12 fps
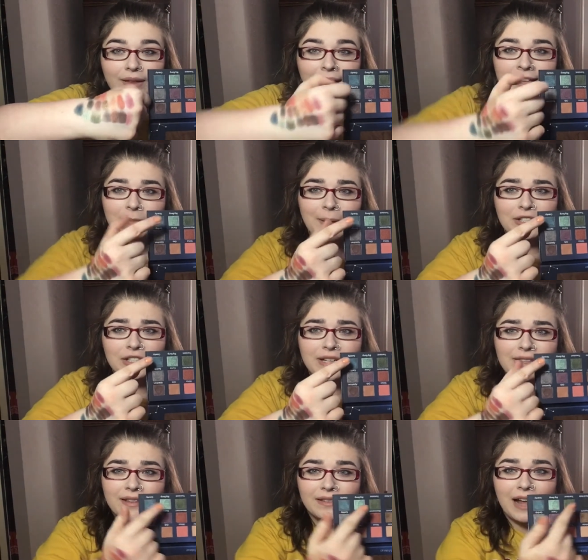Especially
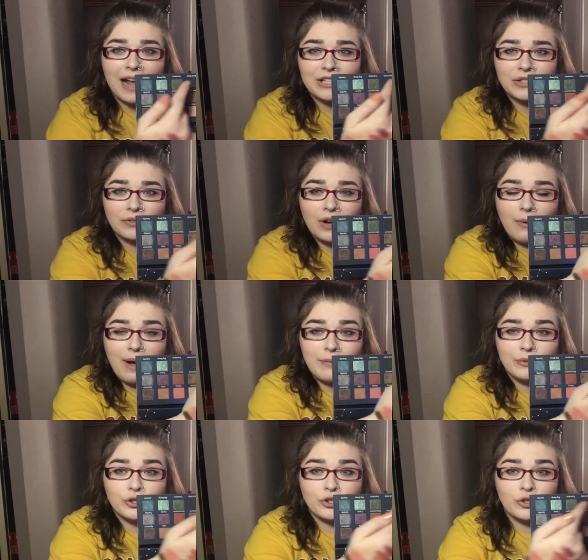the last row, I
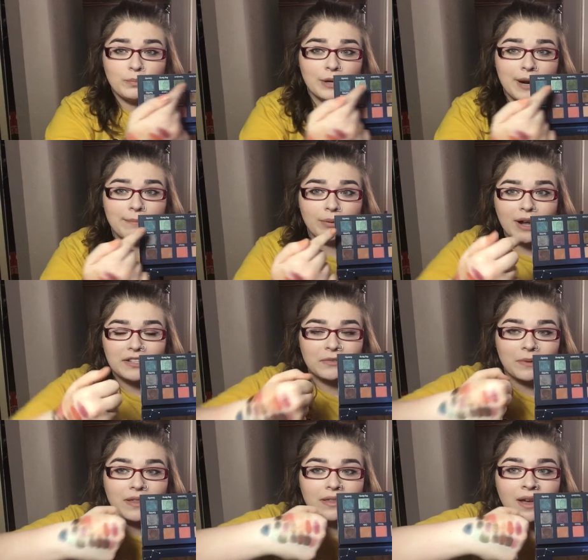was super impressed
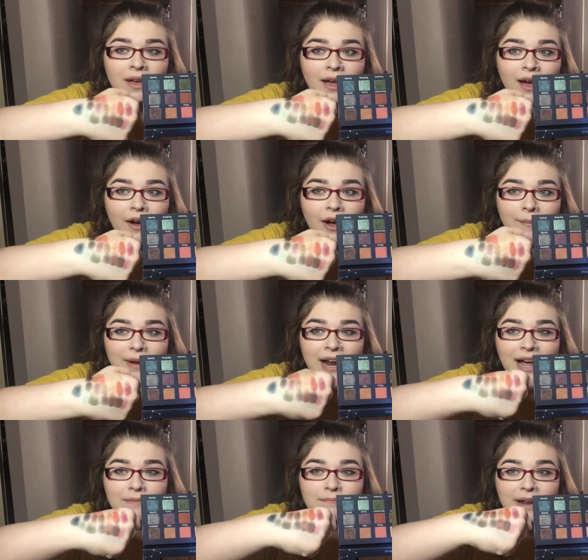with. It
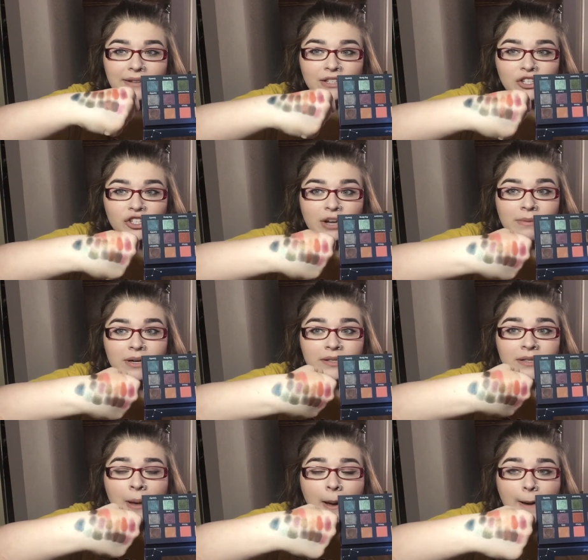had mainly
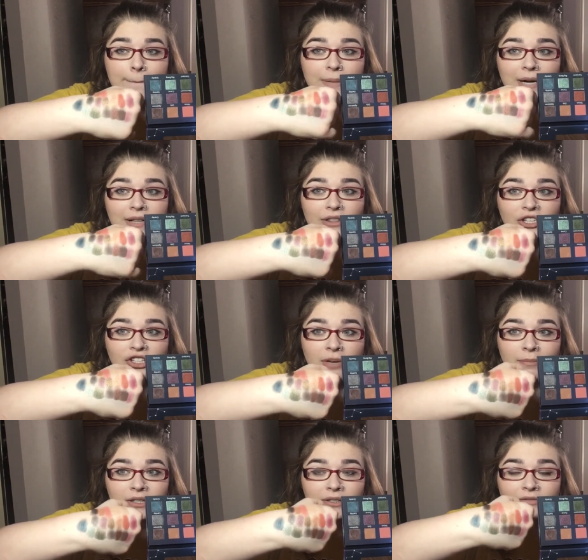shimmers, but the
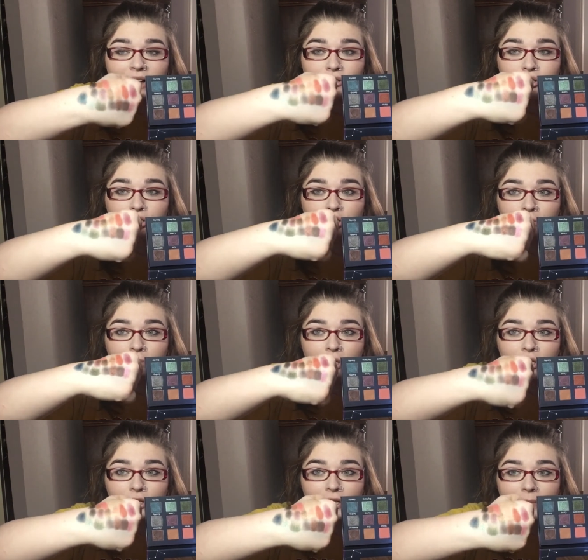shimmers felt super
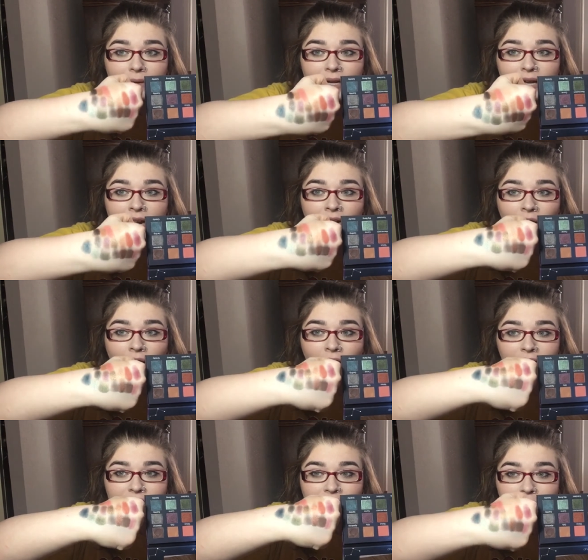creamy and
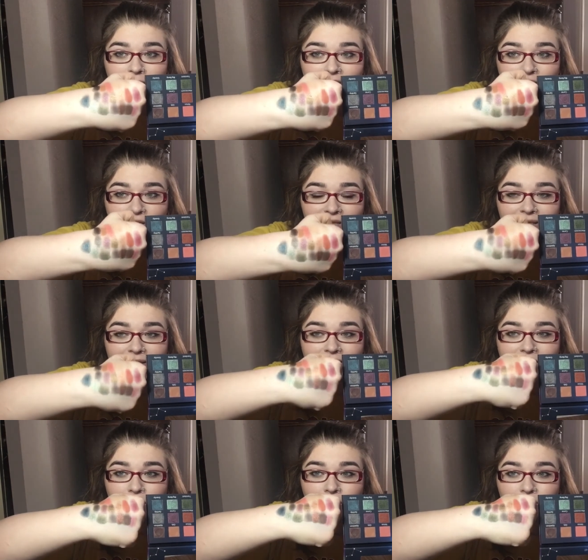awesome. Like you can
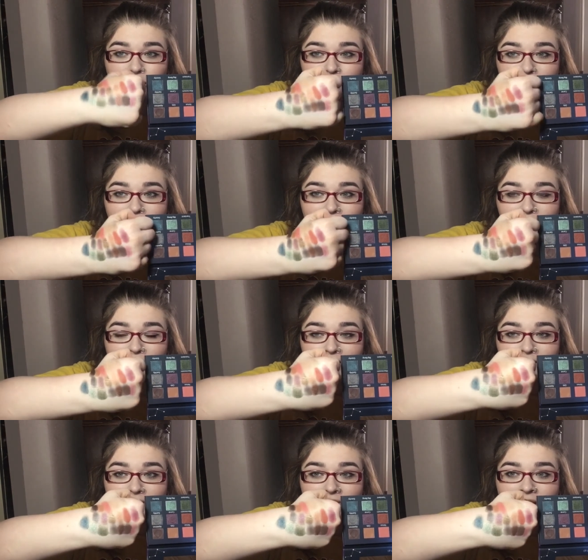see they're super
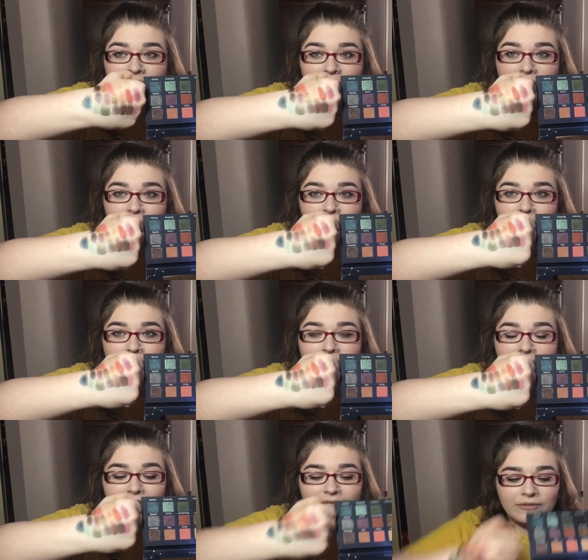reflective and really
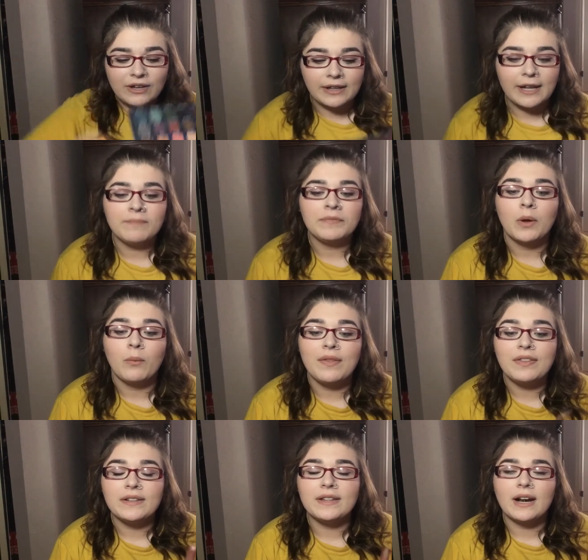nice feeling.
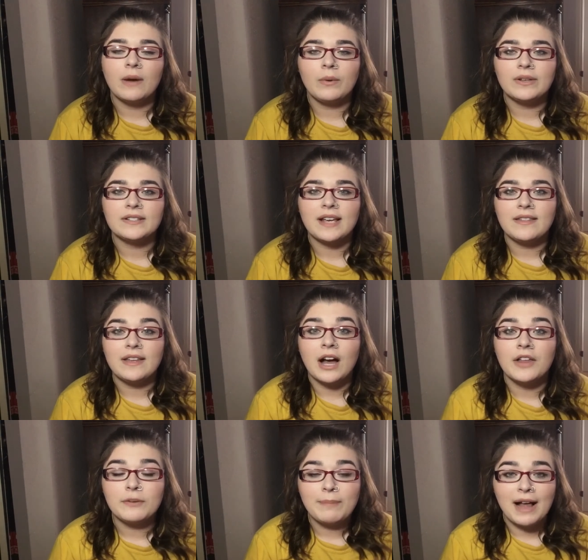One thing that I will say, the
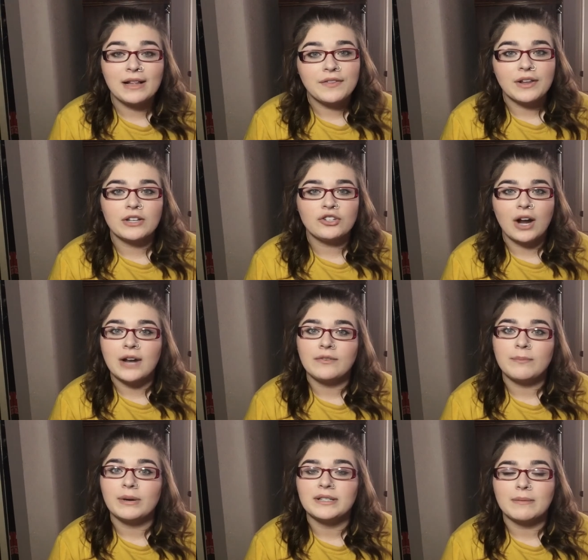other palette that I tried
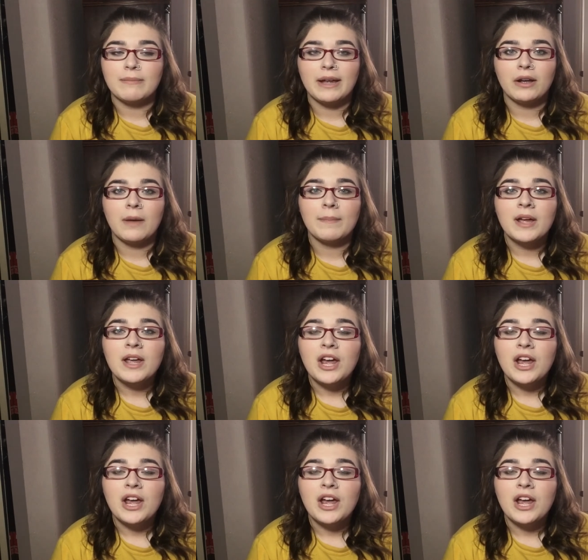from Prism Makeup,